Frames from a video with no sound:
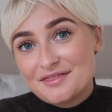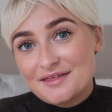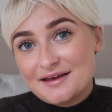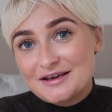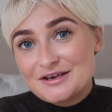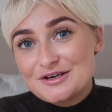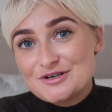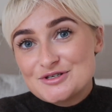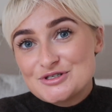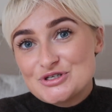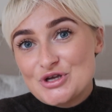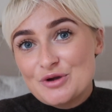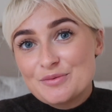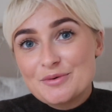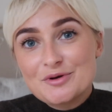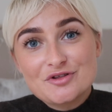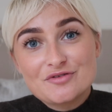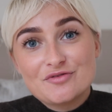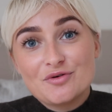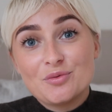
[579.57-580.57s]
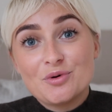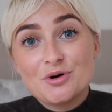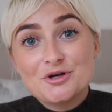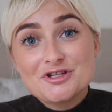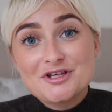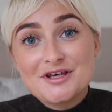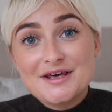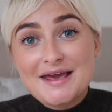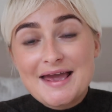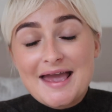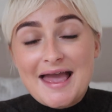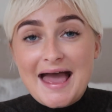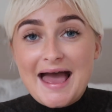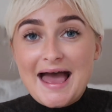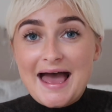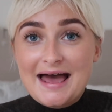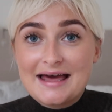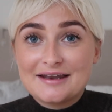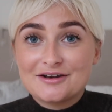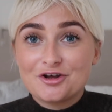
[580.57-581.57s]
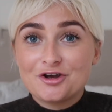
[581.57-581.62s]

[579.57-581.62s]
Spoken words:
Thank you so much for watching, and